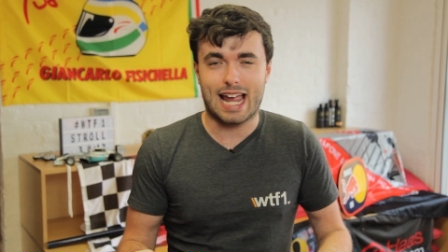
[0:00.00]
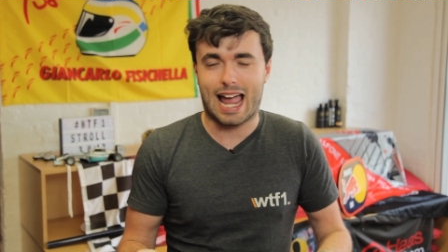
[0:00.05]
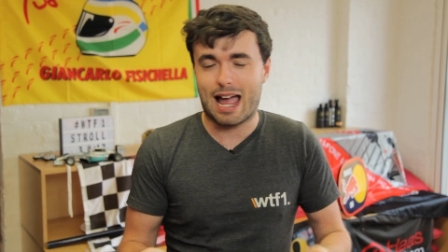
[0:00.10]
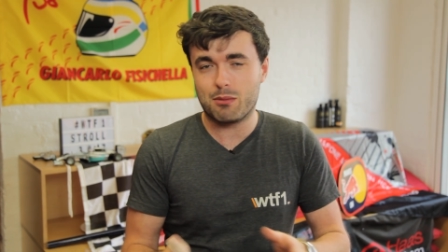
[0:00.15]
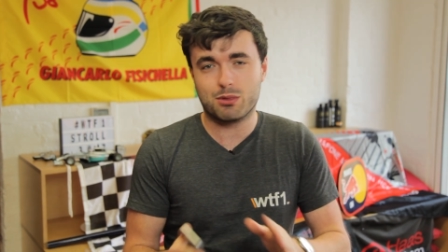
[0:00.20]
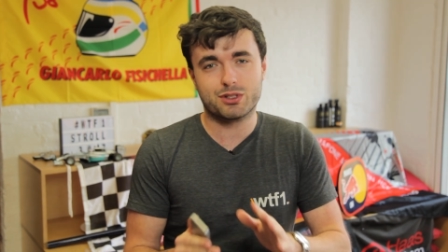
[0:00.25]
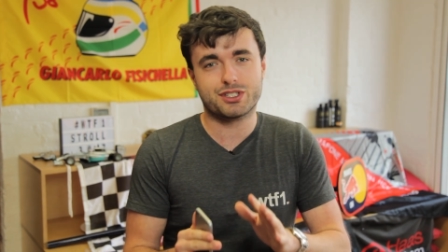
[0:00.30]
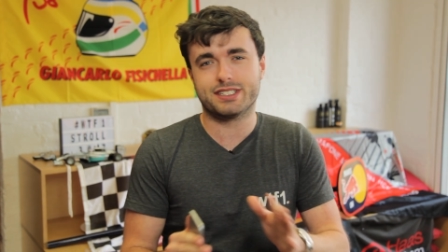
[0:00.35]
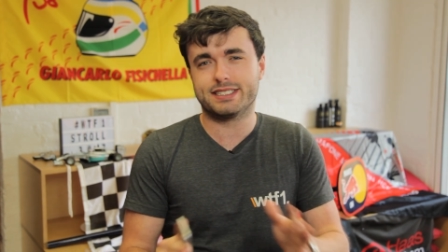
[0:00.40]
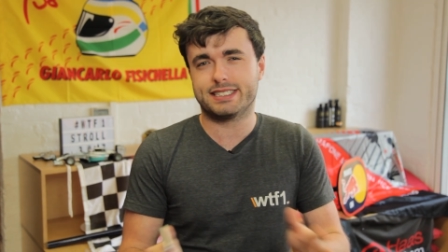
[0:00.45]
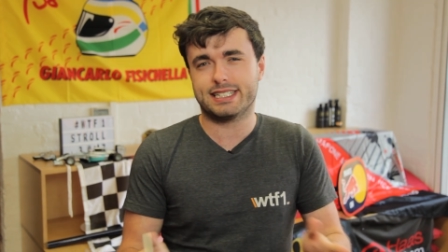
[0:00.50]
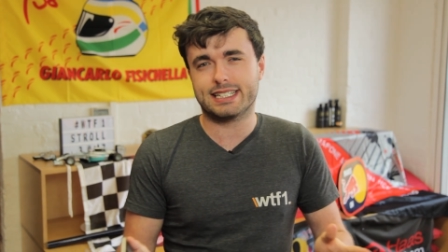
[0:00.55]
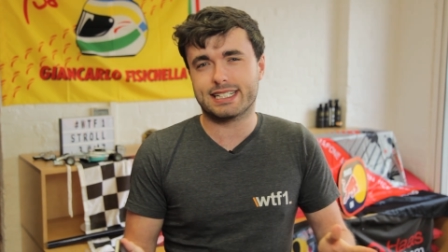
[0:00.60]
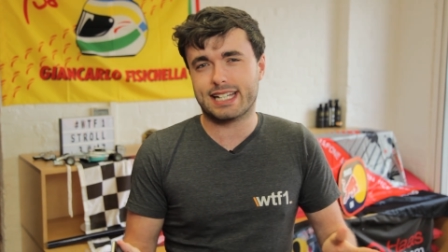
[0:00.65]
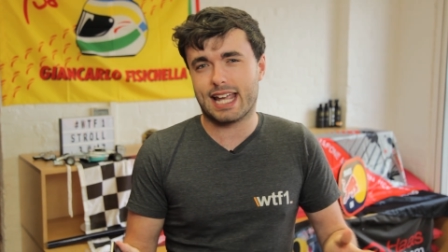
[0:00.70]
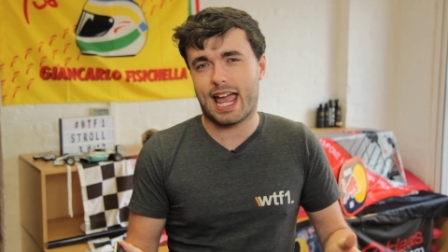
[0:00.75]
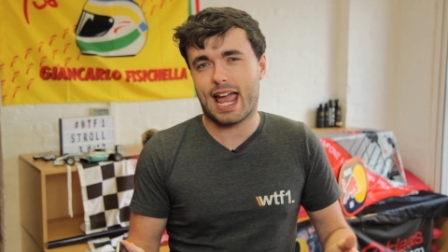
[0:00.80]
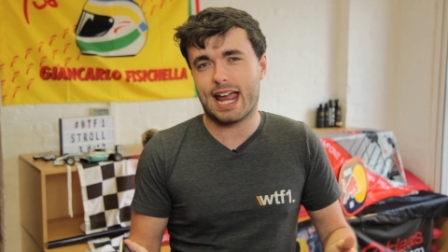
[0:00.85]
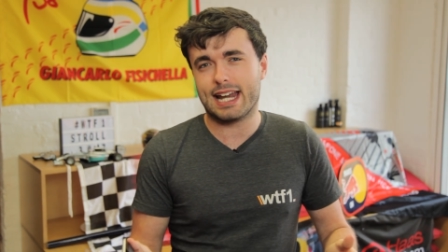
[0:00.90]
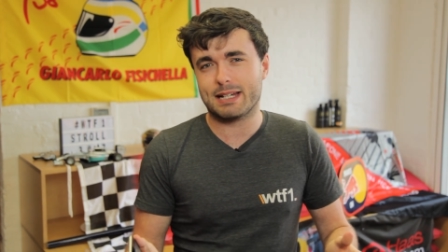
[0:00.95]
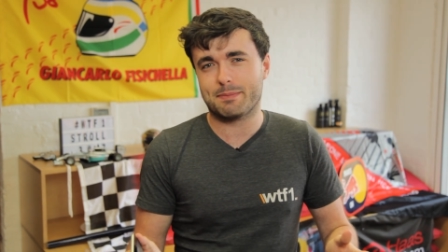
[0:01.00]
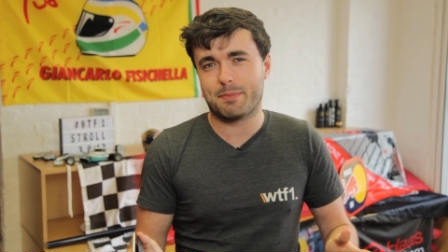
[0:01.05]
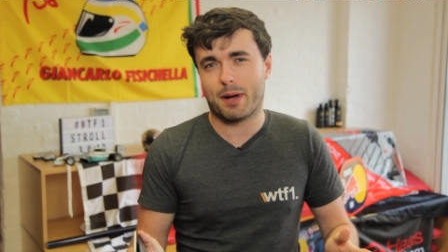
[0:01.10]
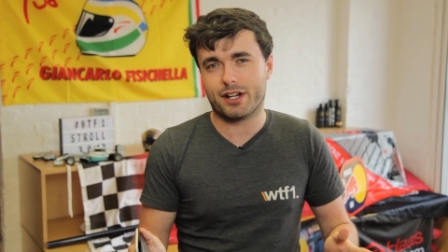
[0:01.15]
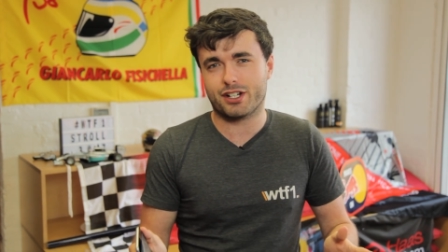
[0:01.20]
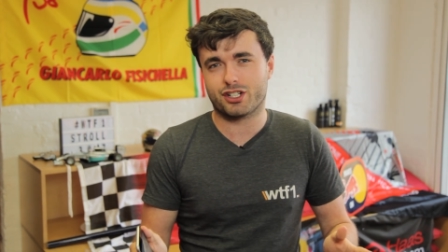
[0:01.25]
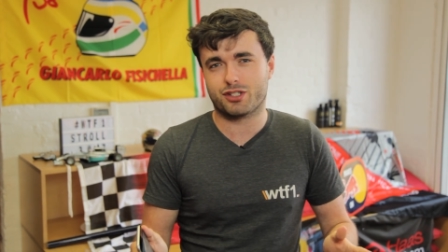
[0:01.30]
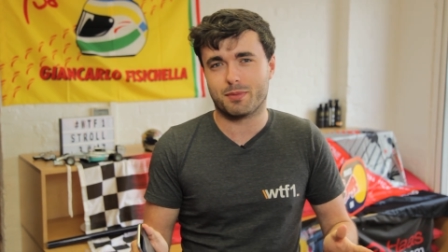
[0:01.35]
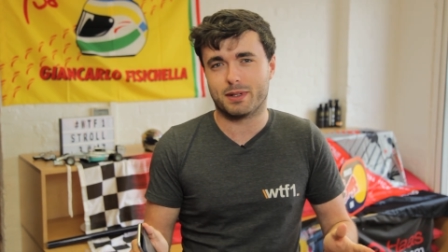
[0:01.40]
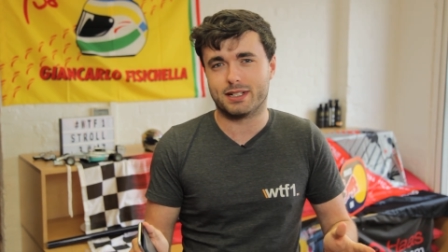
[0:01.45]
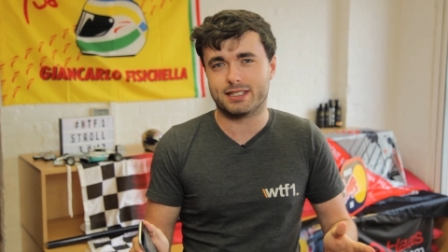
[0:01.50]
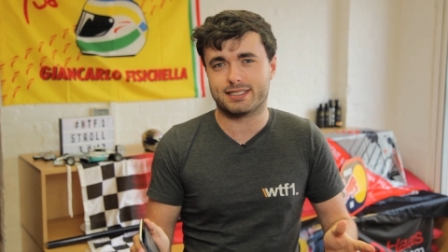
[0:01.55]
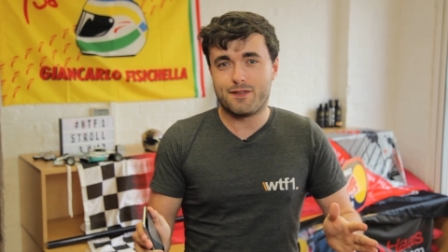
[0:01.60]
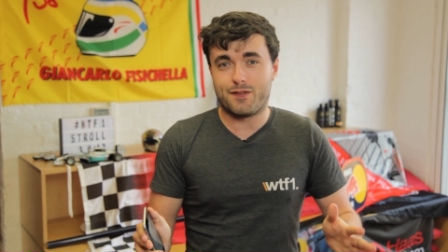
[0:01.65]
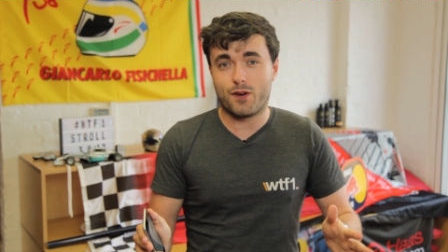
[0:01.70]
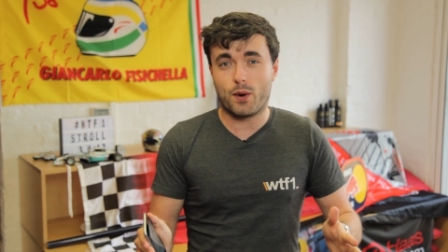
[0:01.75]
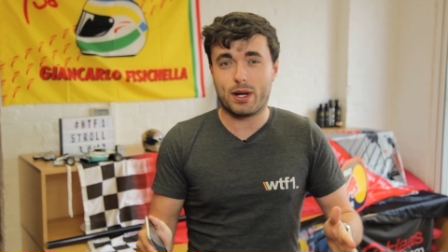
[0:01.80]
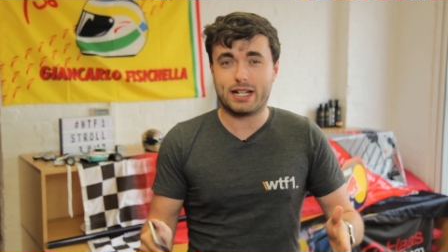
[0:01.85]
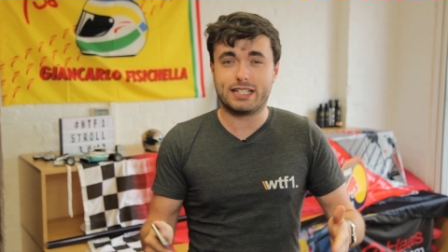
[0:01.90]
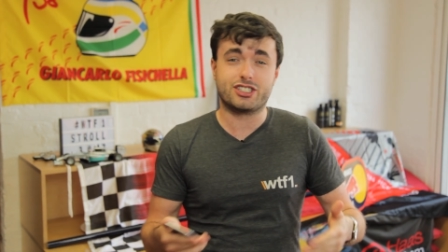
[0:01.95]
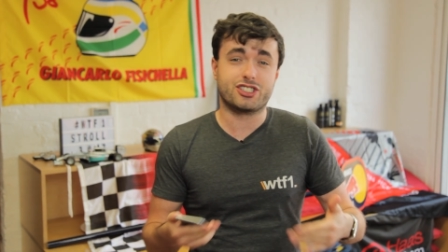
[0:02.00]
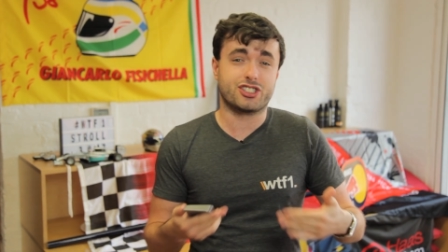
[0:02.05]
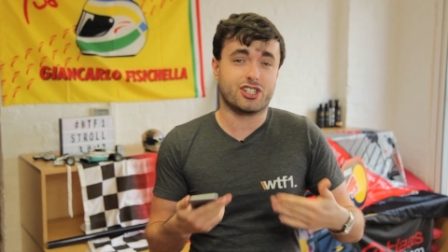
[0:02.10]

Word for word: Hamilton didn't get any punishment for his